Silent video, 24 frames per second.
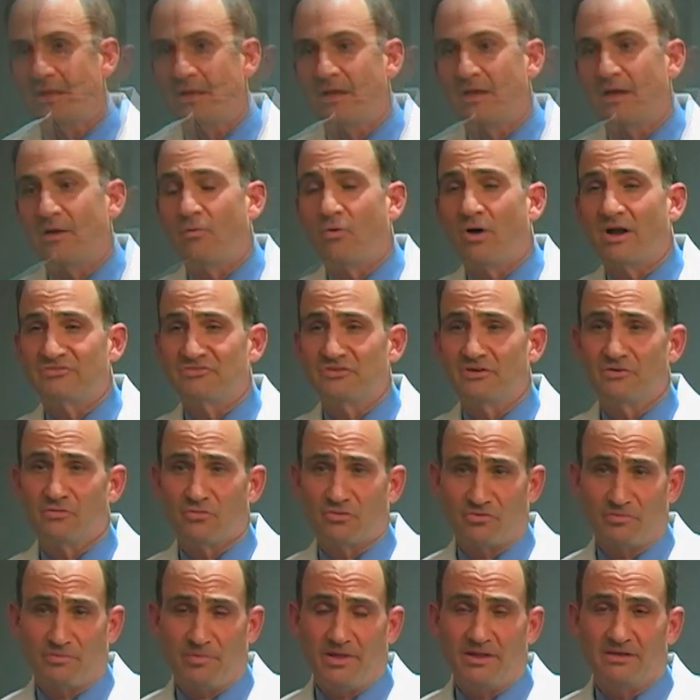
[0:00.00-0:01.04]
At Washington
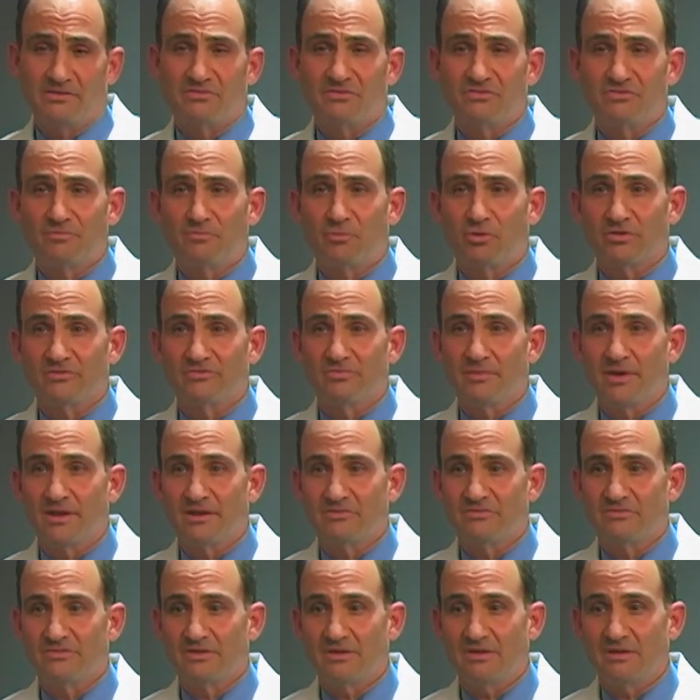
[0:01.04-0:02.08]
Orthopaedics and Sports
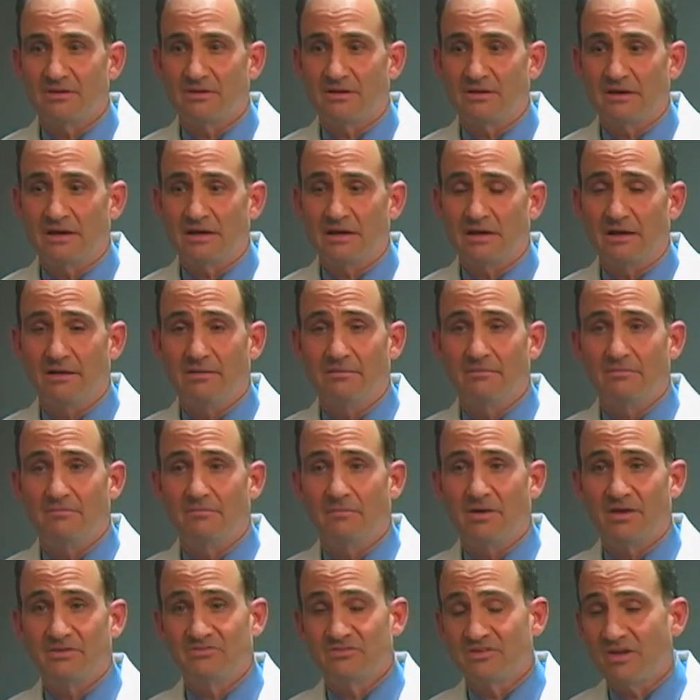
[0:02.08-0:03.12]
Medicine,
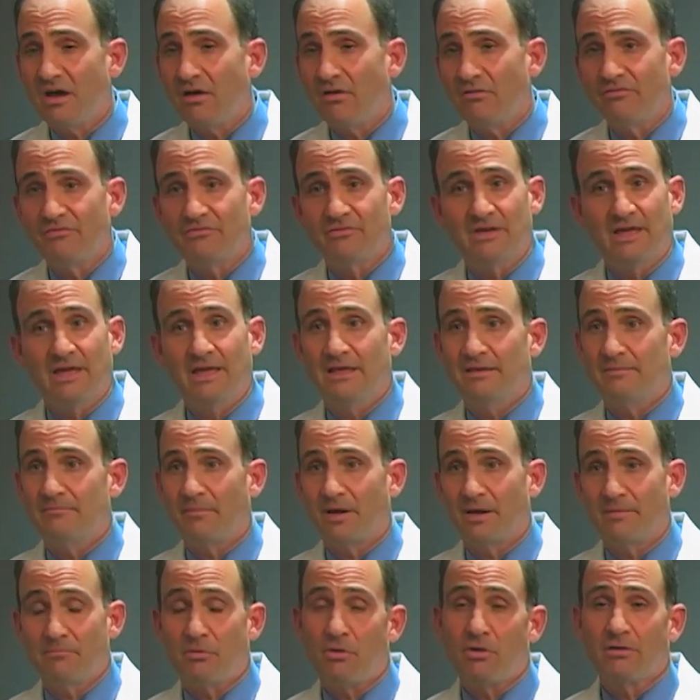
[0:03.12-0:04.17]
myself and
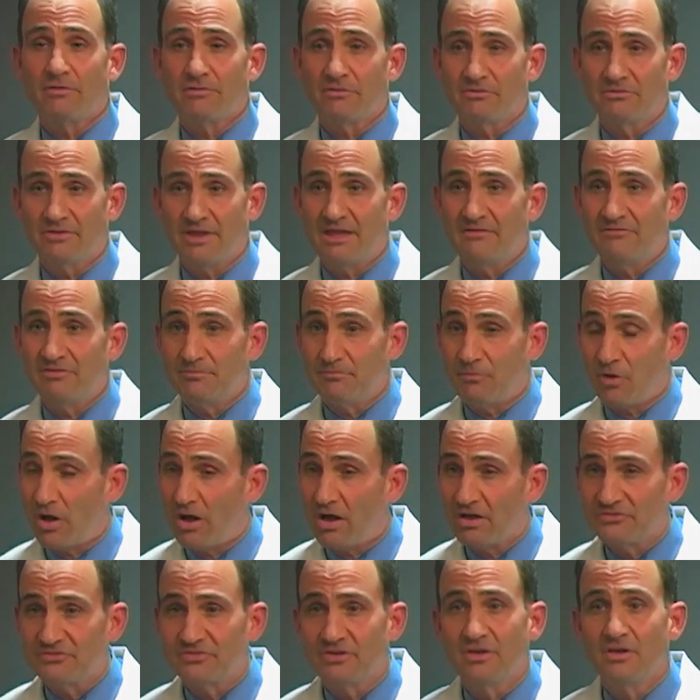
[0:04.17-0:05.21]
my partner David
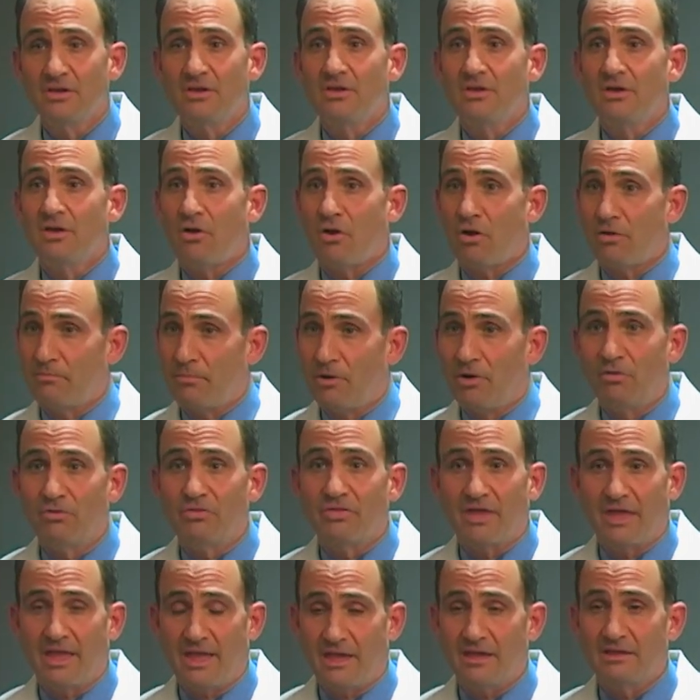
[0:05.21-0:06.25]
Moss are
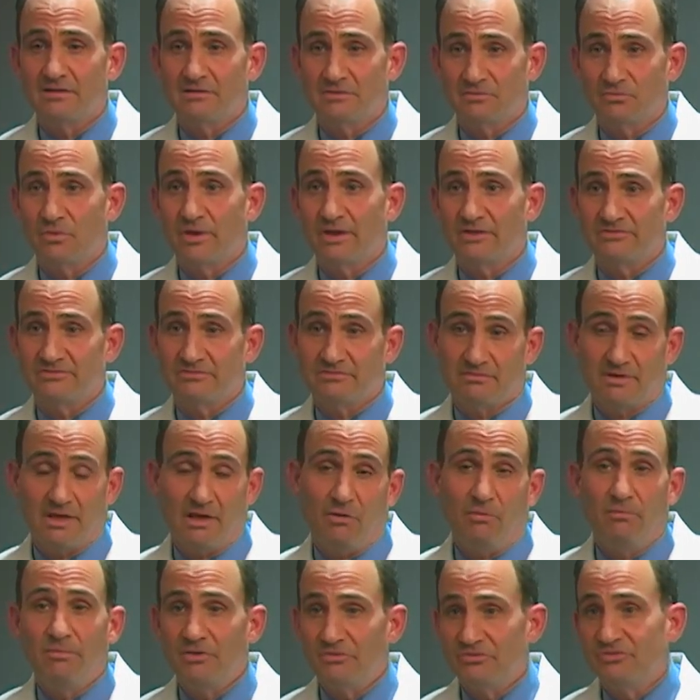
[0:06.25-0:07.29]
both hand and wrist
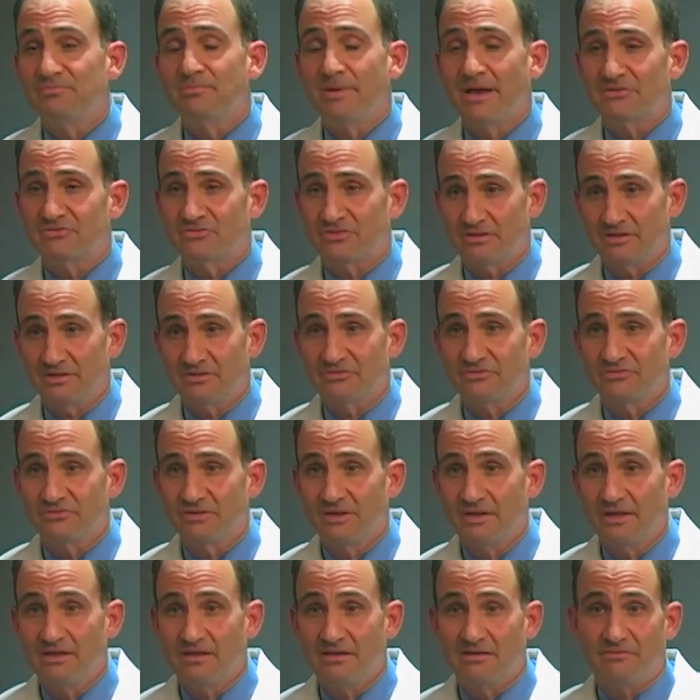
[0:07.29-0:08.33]
elbow
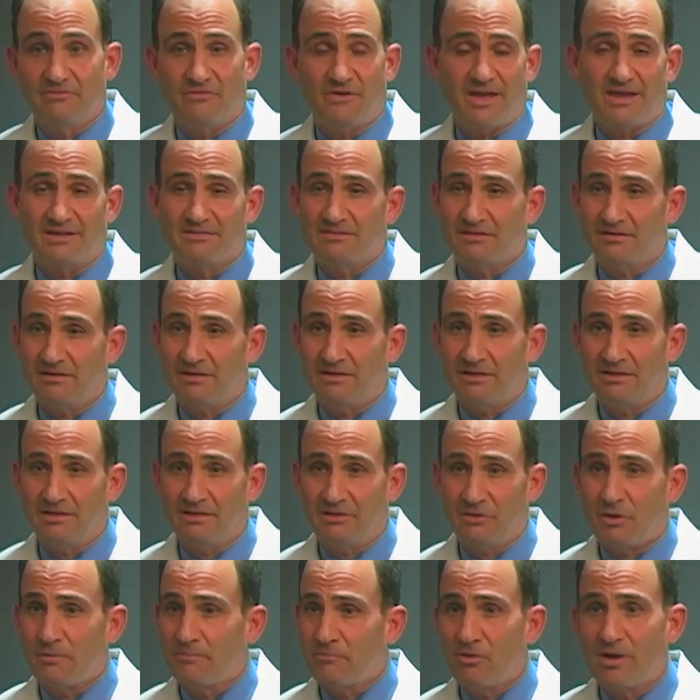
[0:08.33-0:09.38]
specialists. In fact,
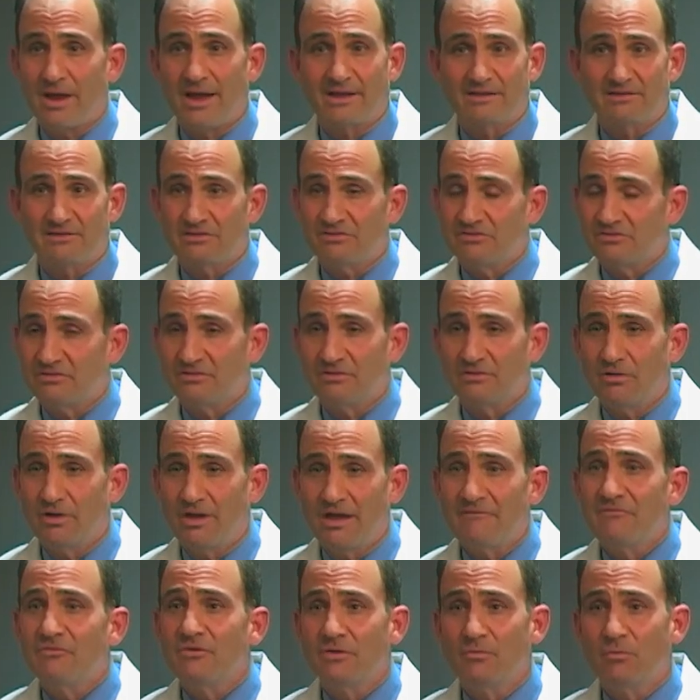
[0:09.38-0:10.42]
in our practice,
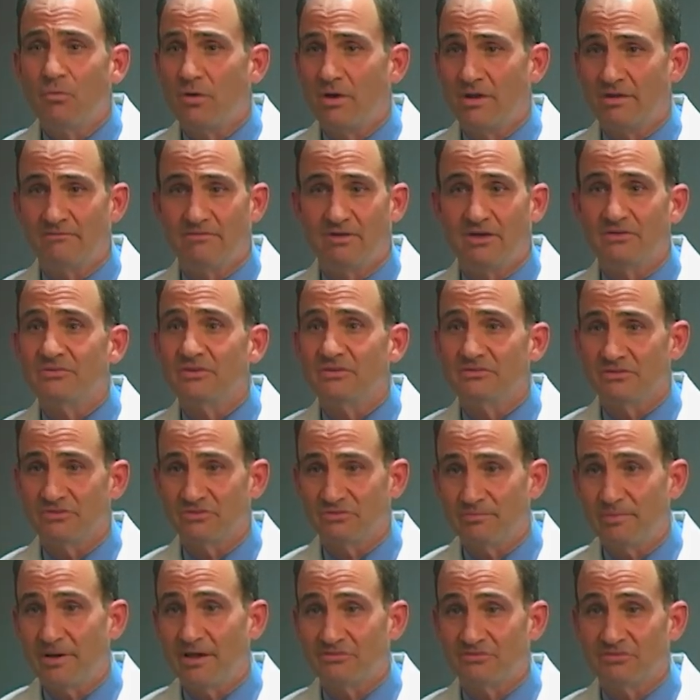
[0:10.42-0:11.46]
every one of us is a
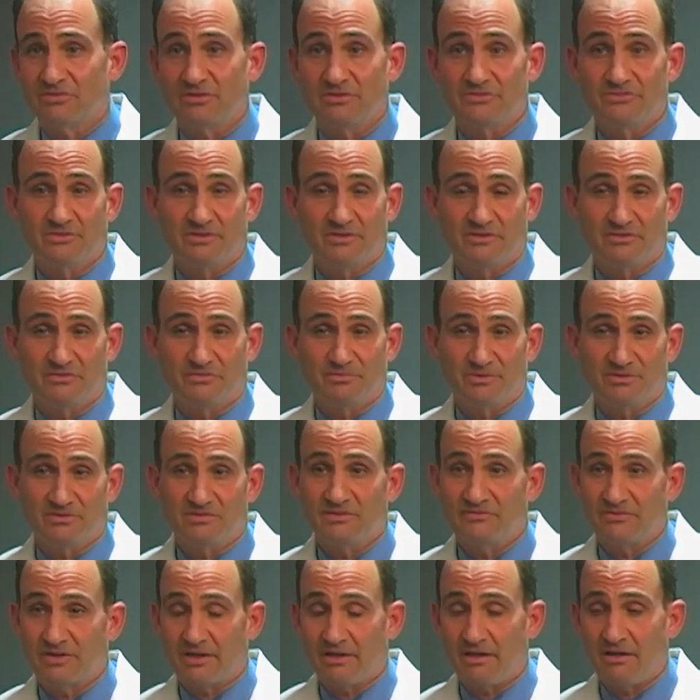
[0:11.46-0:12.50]
specialist in a
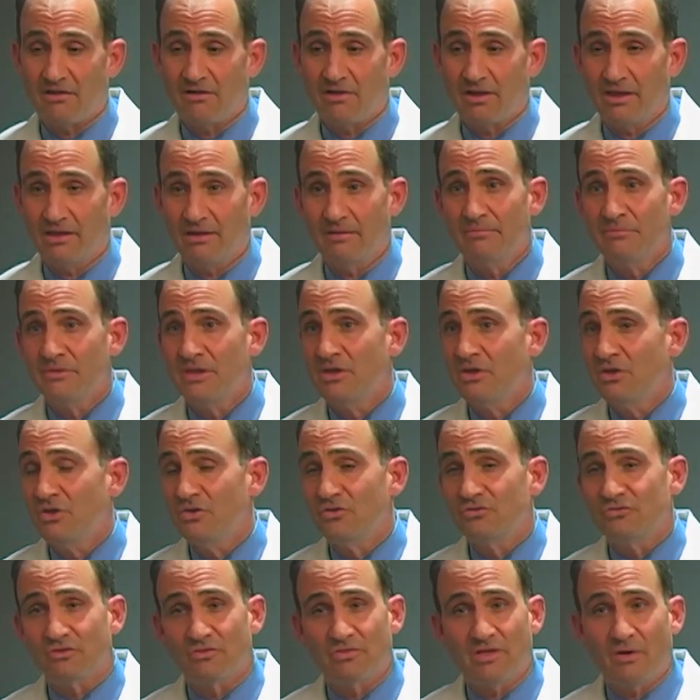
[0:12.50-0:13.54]
specific area,
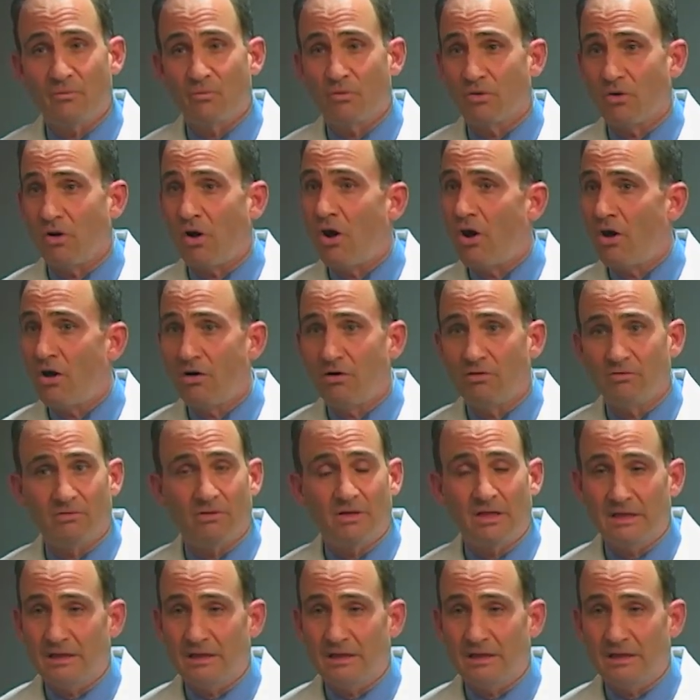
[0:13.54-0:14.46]
so that we're all